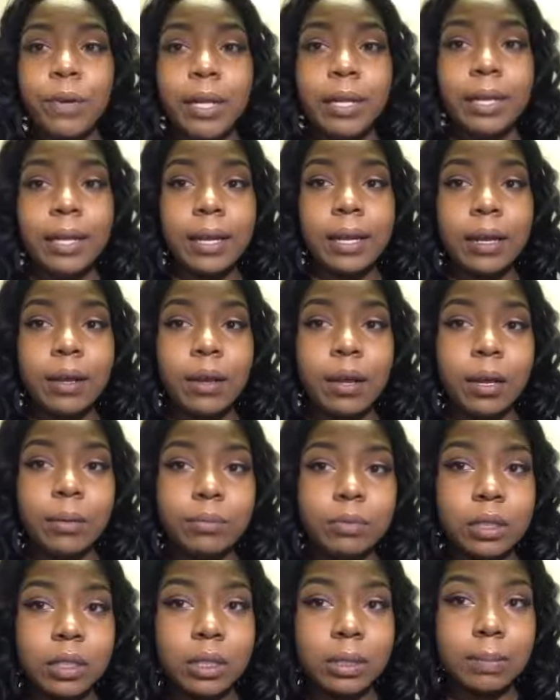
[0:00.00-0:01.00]
right now
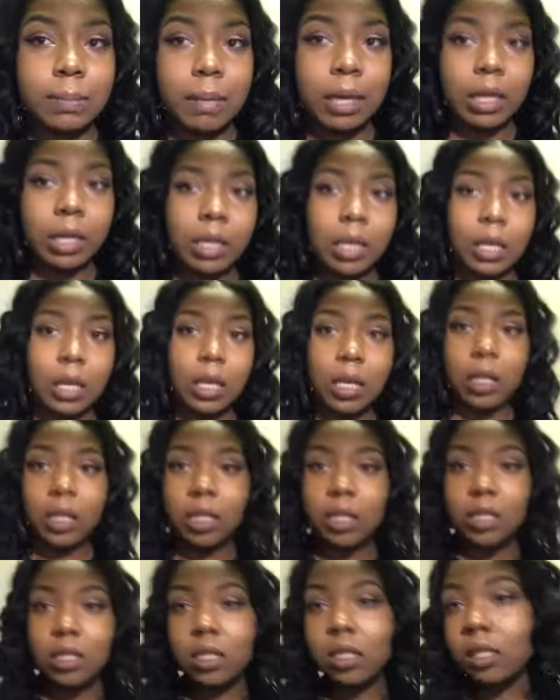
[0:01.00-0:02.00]
i'm just
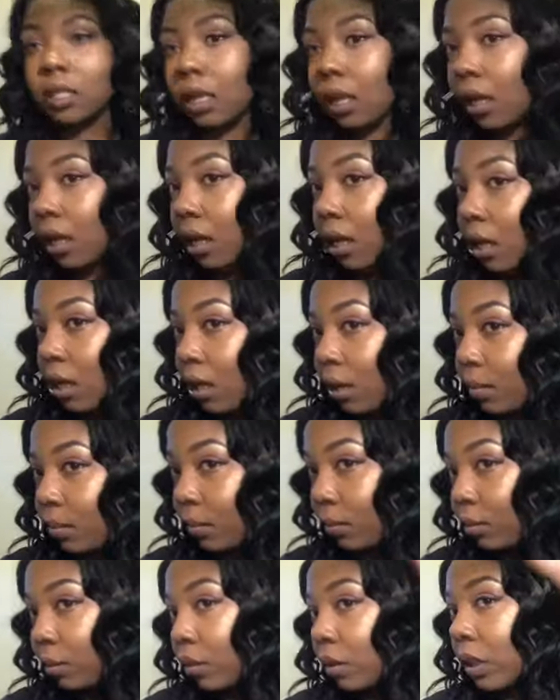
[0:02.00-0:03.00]
making some
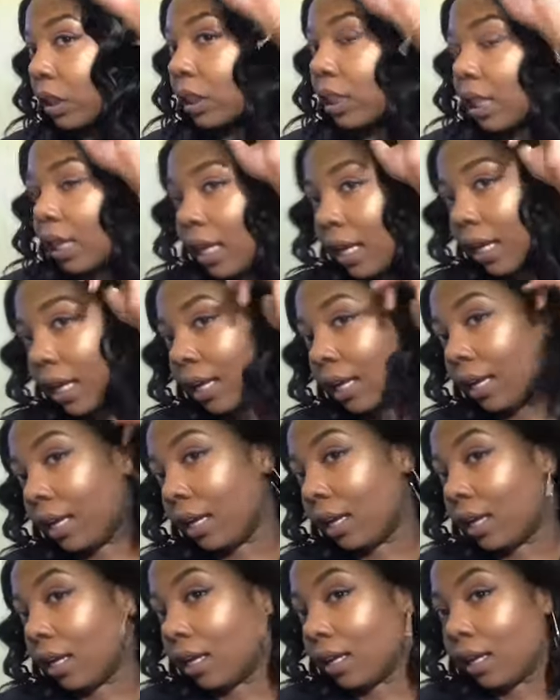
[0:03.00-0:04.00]

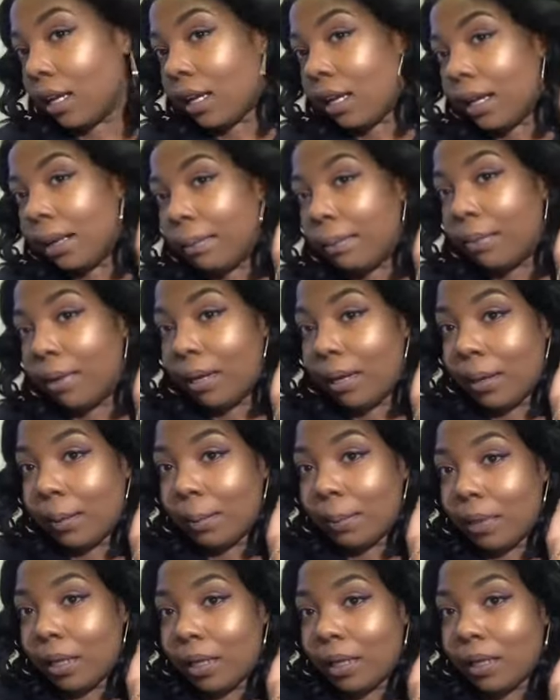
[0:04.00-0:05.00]
highlight. The highlight
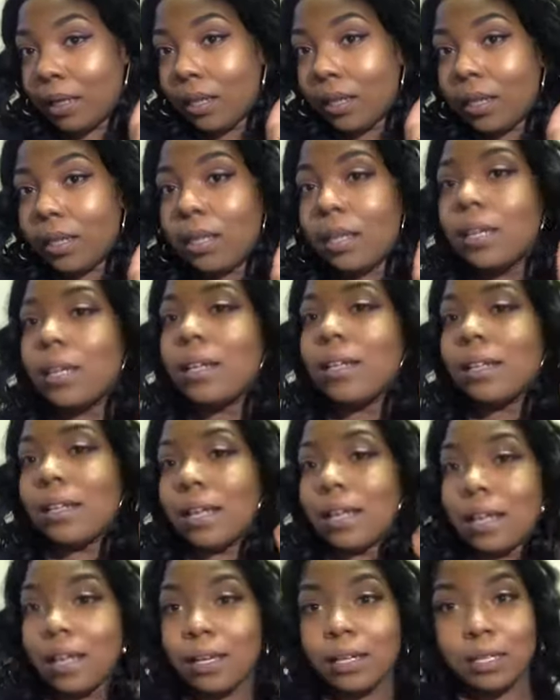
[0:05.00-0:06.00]
popping.
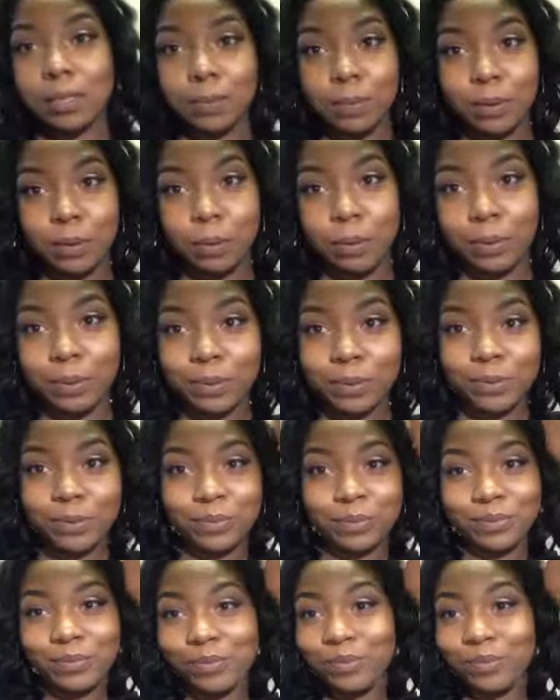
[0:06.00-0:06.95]
The highlight is popping.